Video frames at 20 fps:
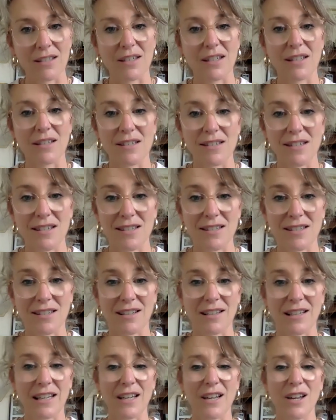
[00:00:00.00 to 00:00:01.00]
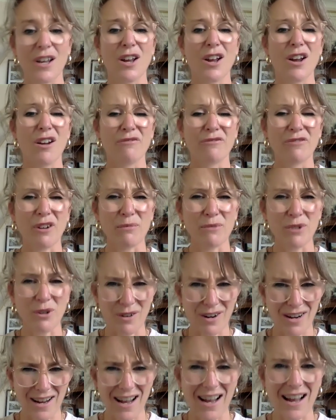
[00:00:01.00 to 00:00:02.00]
consistently from your
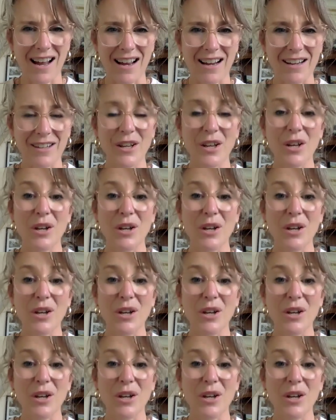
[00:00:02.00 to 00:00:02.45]
heart